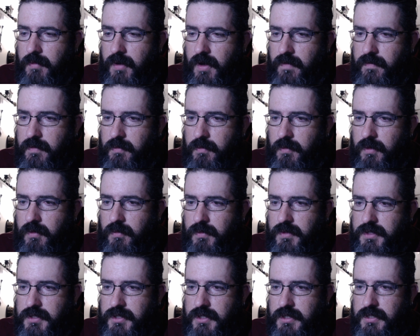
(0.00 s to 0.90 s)
Everyone
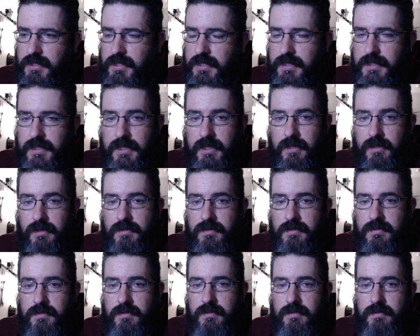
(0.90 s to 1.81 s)
was just in
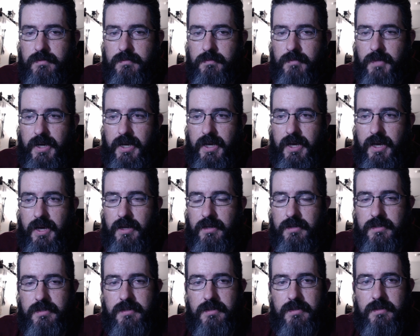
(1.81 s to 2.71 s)
tears. My
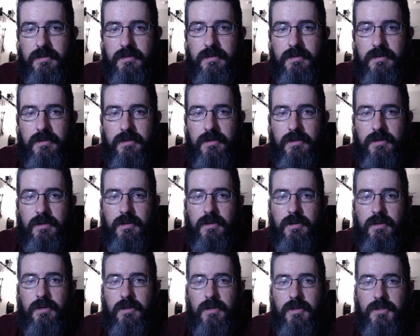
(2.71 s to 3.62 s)
aunt
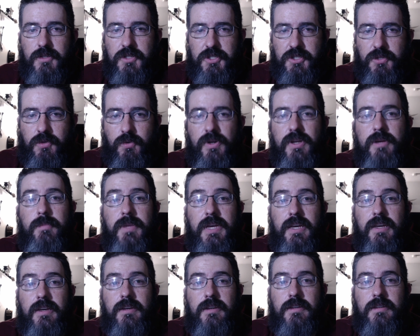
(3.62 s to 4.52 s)

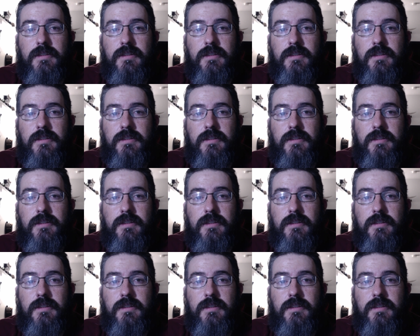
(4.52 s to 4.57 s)
screaming